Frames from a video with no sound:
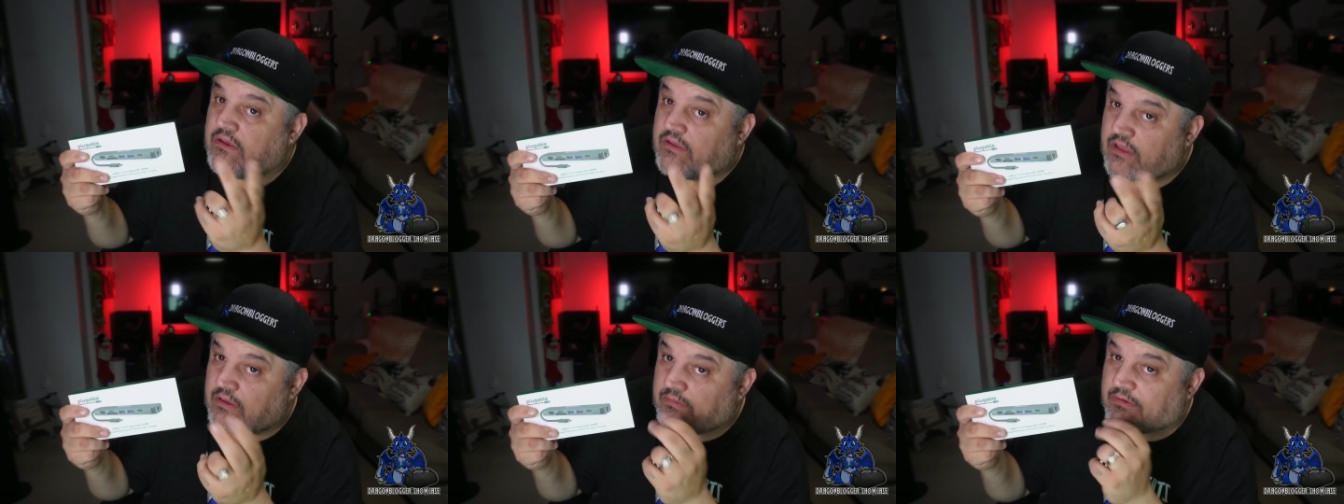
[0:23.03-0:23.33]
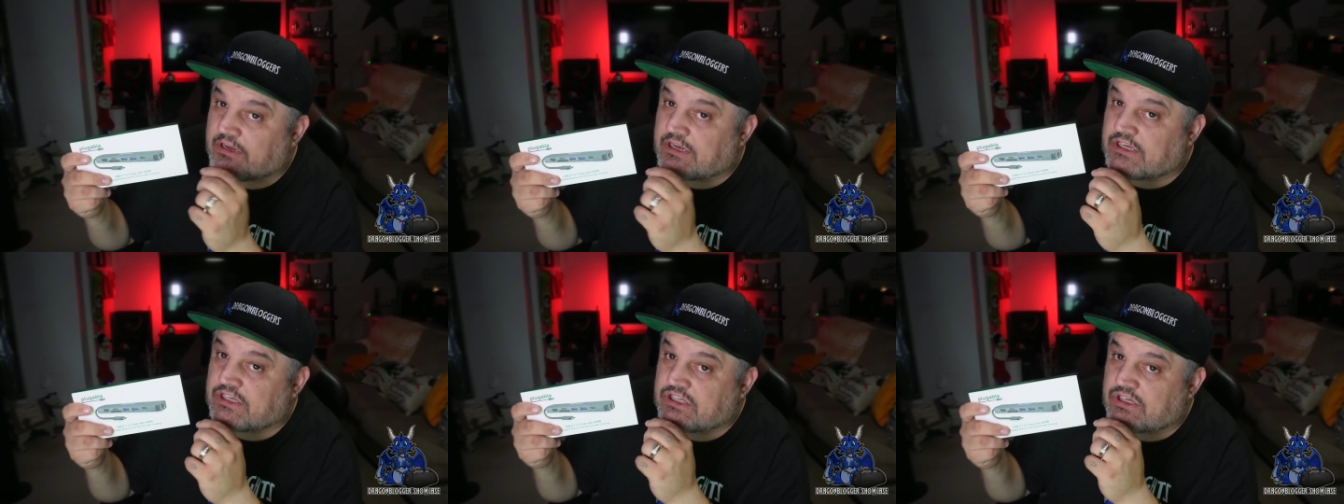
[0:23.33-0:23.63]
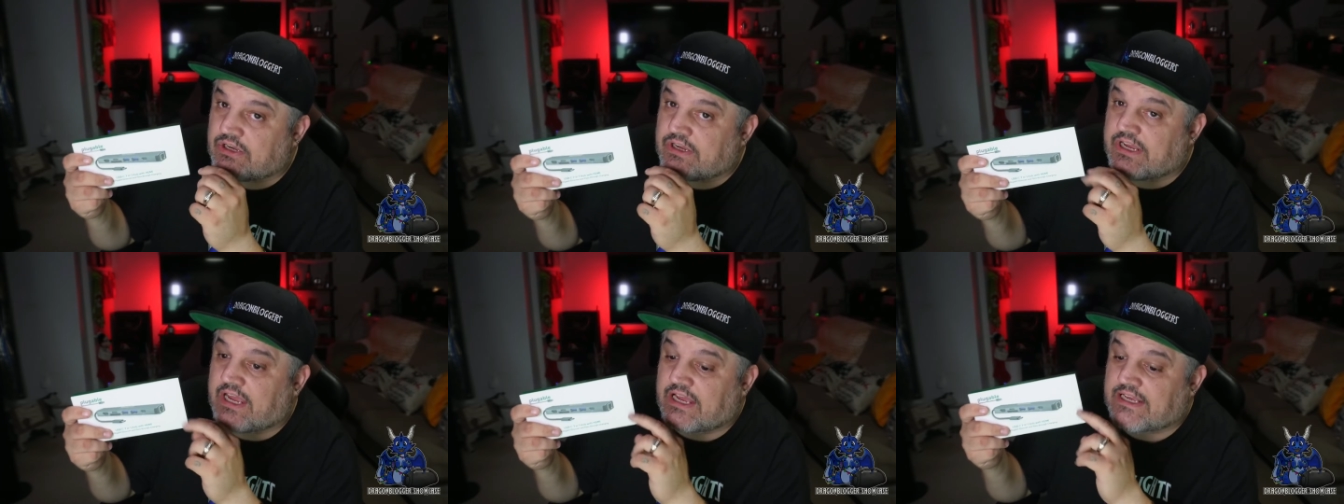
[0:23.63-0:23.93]
Then we're going to
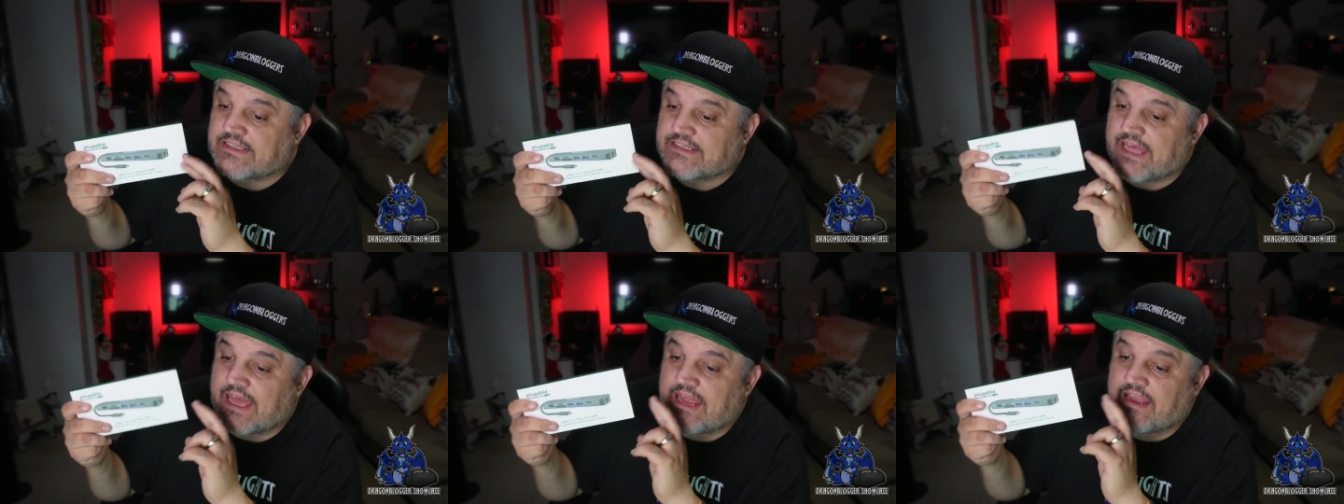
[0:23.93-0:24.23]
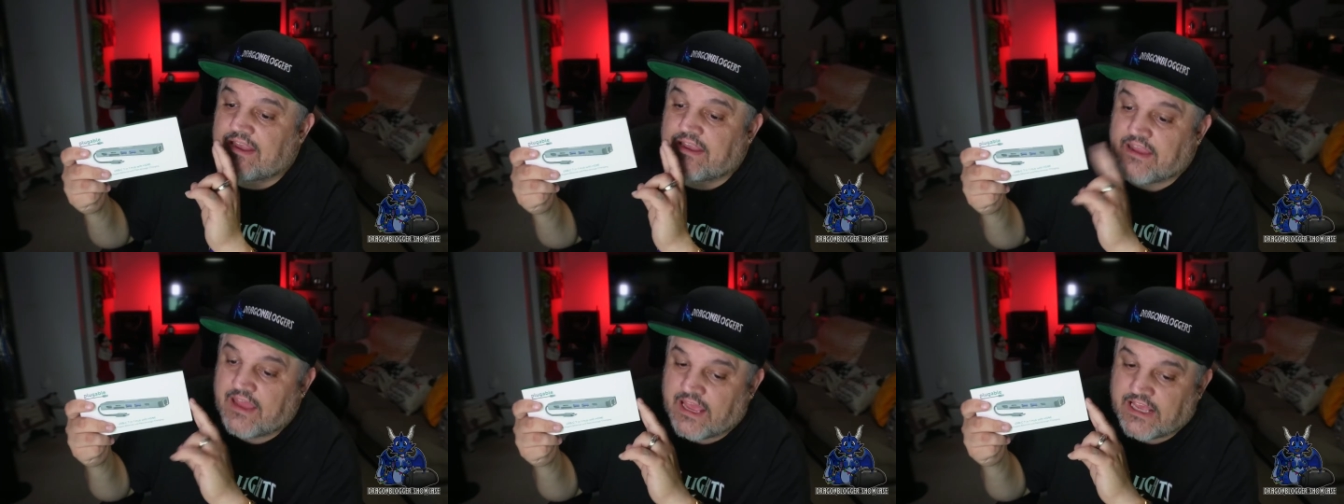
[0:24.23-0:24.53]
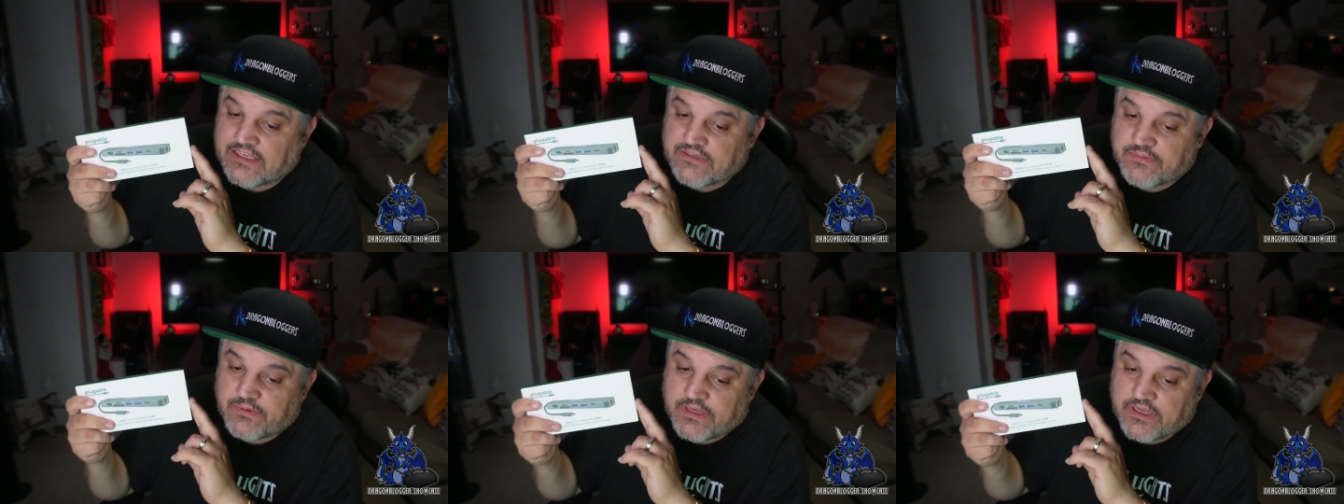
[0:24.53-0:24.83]
show you guys that
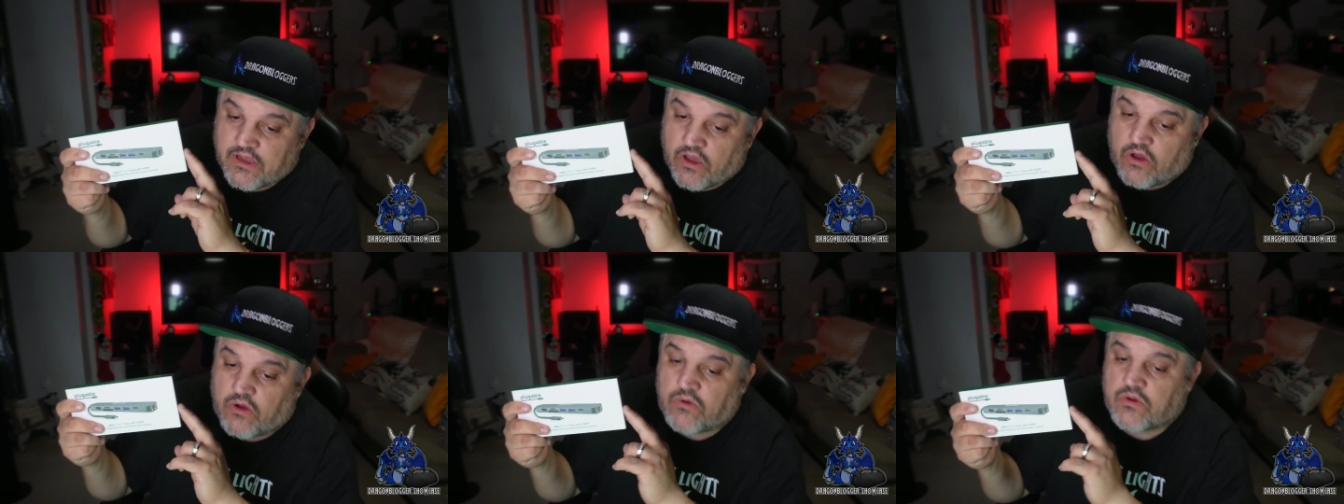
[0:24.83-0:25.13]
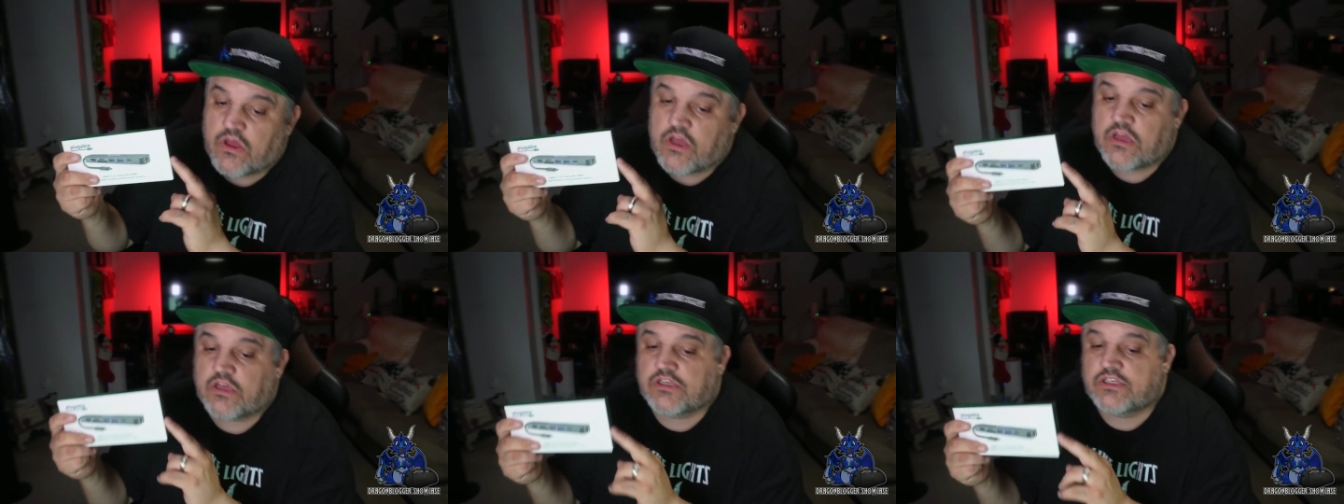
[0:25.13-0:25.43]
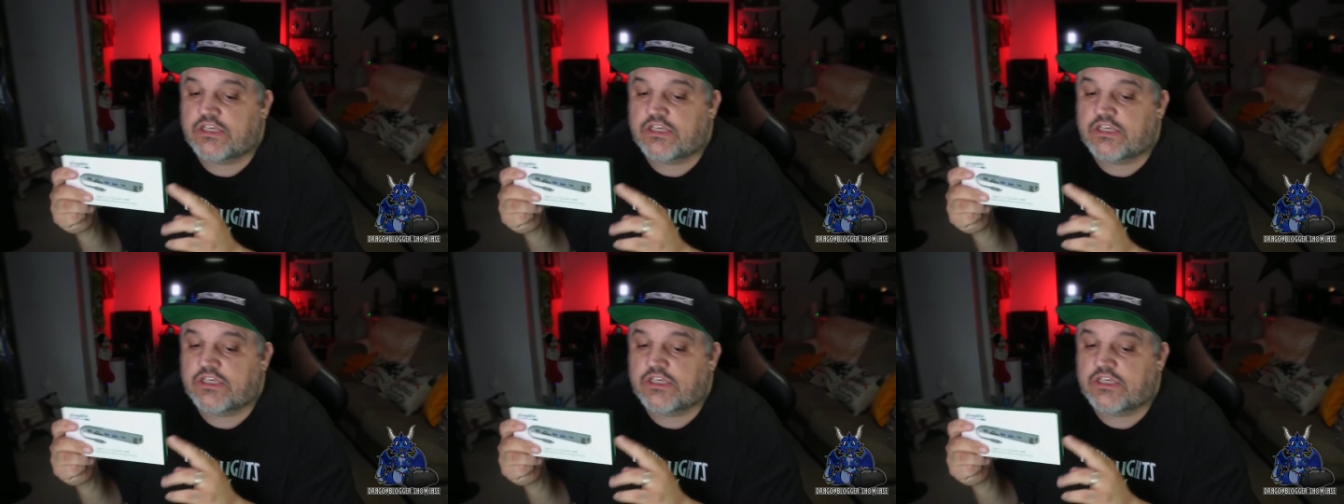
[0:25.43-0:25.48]
as we go.